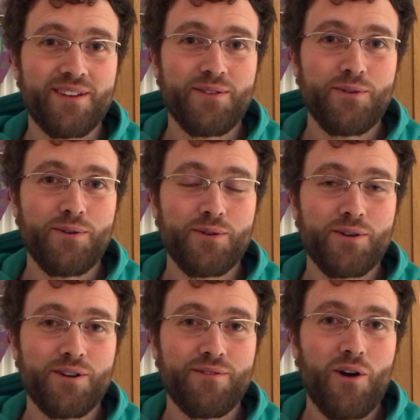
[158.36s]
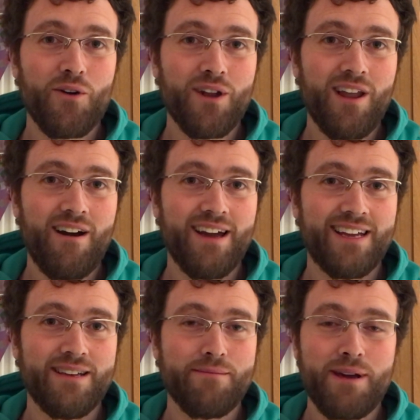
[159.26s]
or kind of
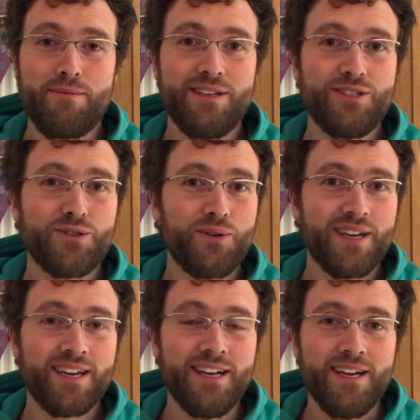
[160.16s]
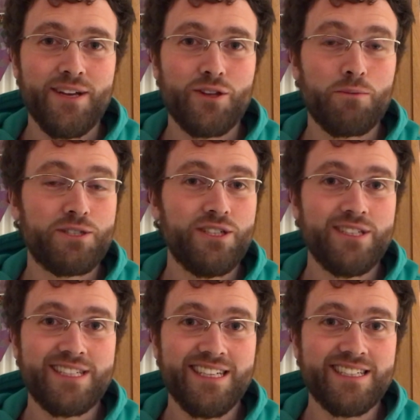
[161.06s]
online. It may be enjoying the
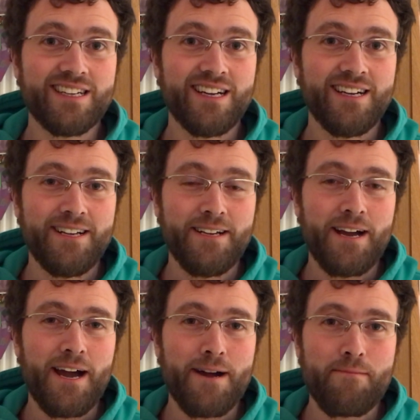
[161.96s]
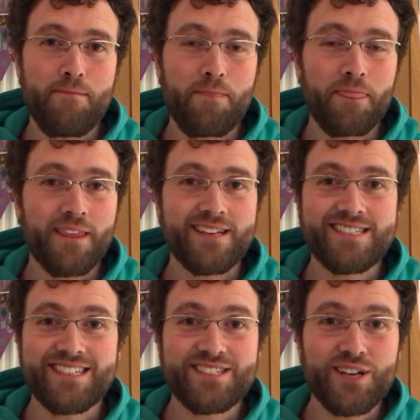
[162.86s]
opportunity
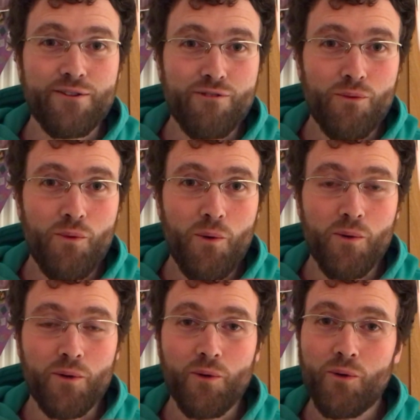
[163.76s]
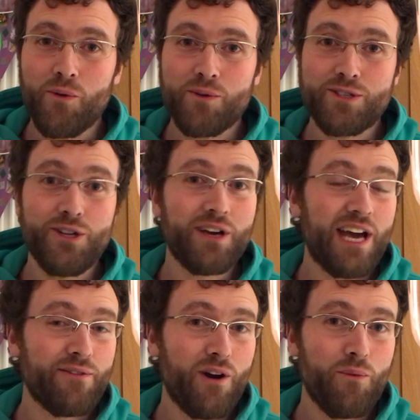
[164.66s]
to go for a walk, or to look
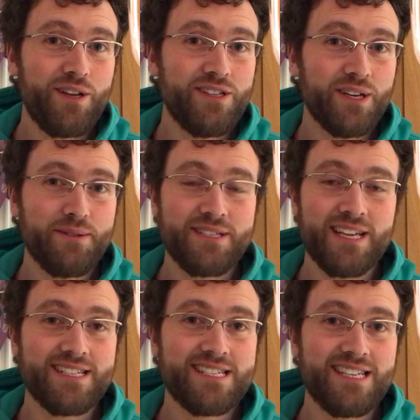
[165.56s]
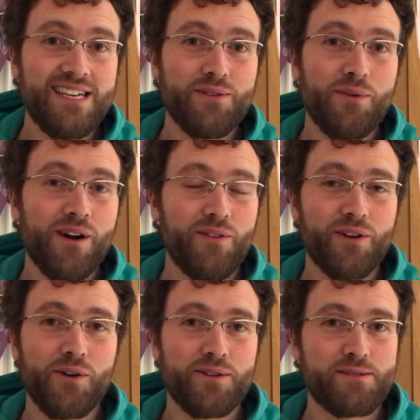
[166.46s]
out of our window and see the world
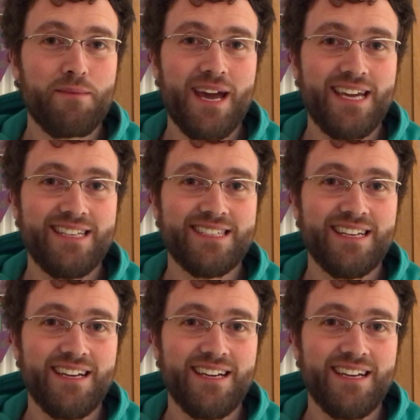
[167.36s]
that God has made.